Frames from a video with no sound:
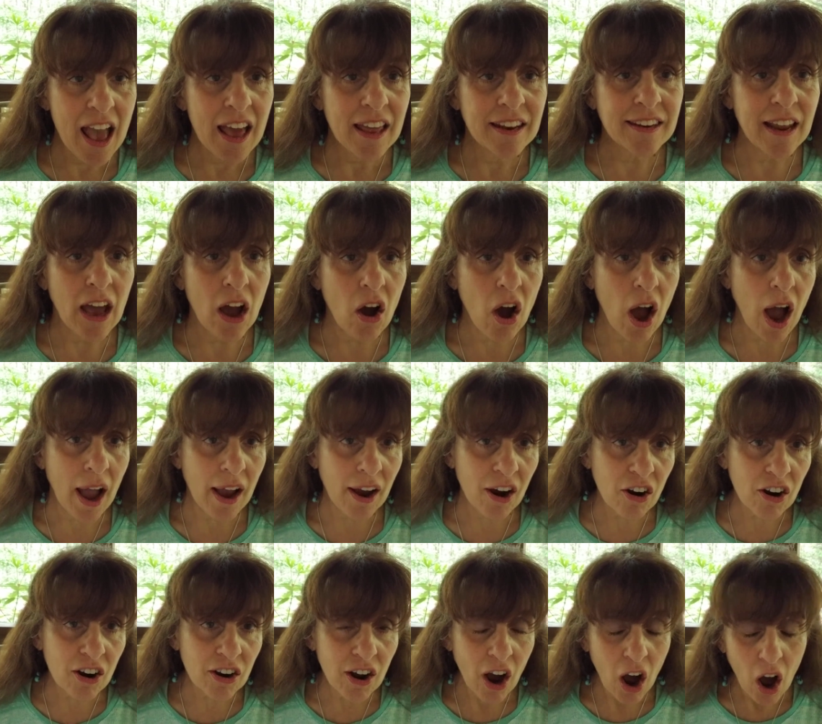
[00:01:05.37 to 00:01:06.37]
Now,
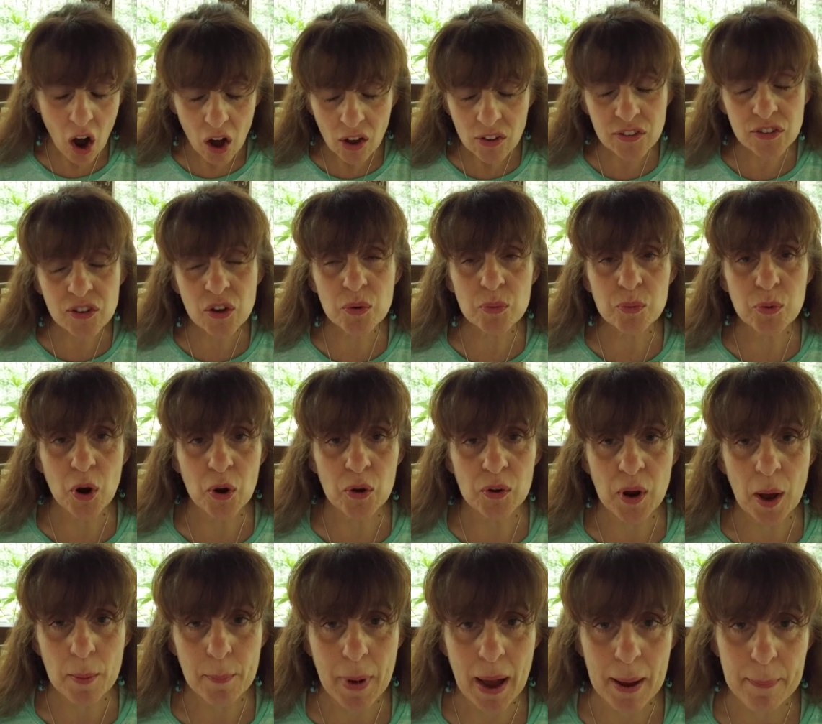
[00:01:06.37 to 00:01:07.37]
I also wrote
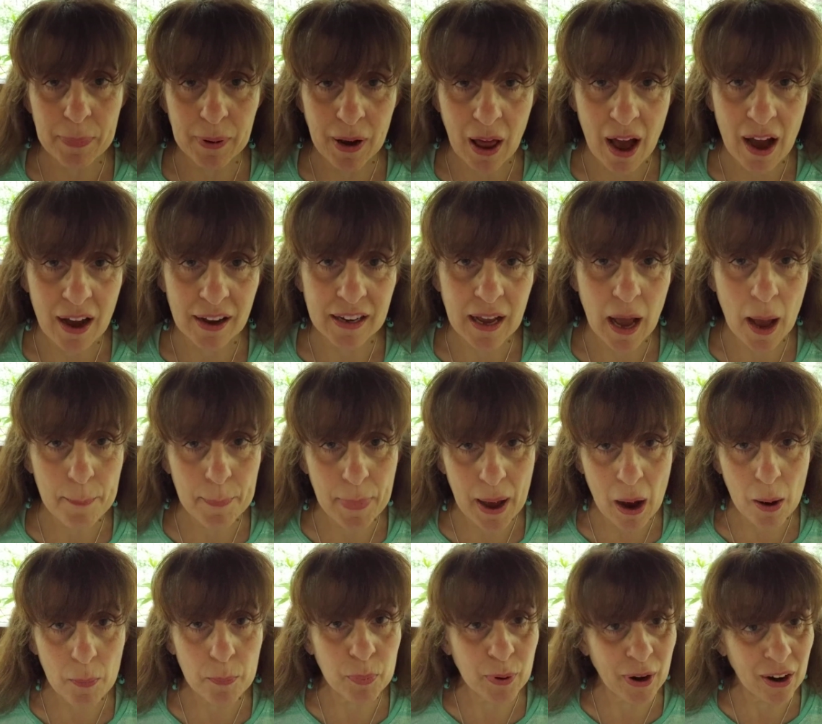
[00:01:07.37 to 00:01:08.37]
on my blog
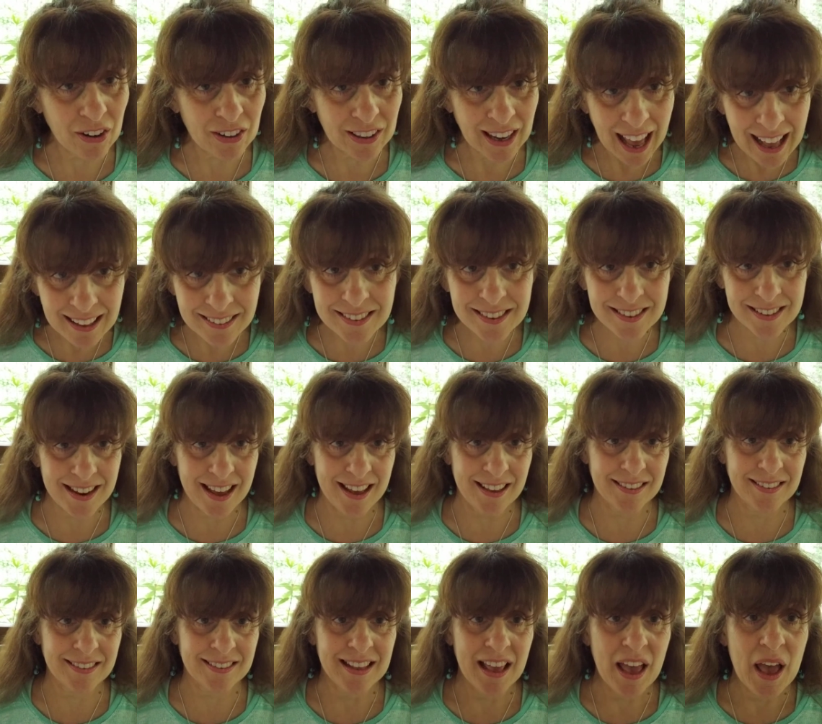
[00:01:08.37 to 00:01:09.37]
about
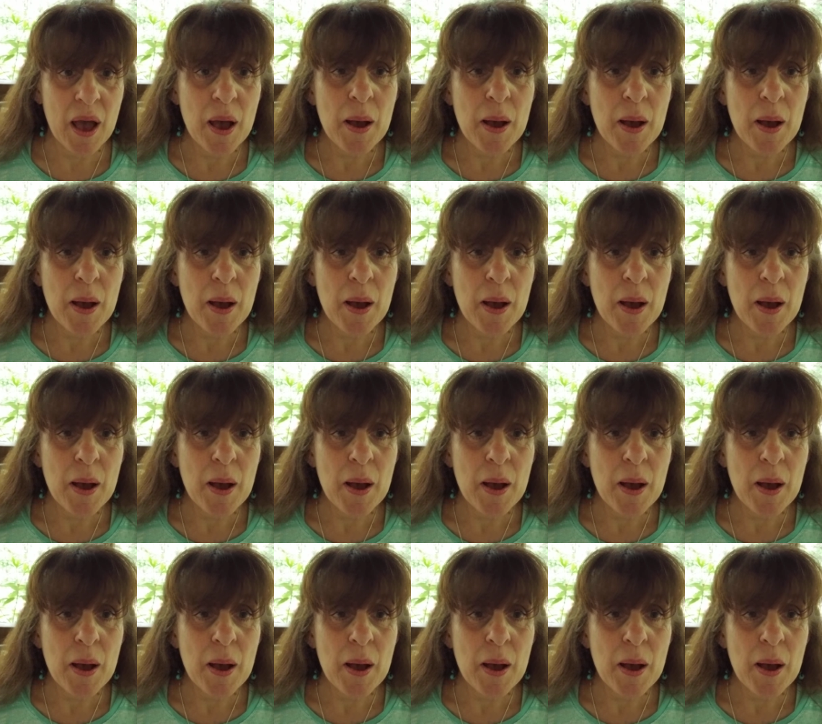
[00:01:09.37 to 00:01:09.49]
prayerlessness